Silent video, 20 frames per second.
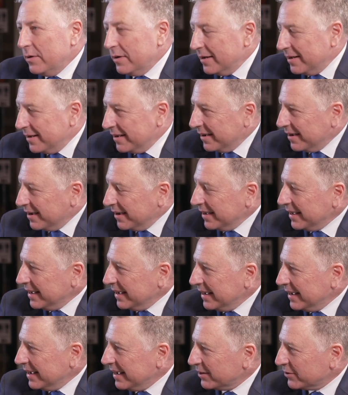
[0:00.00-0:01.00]

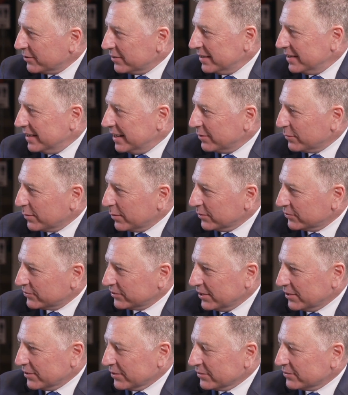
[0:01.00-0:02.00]
How do I want to
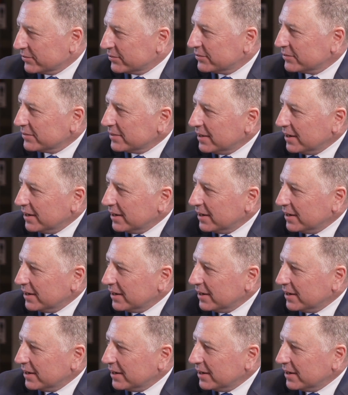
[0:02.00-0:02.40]
say this?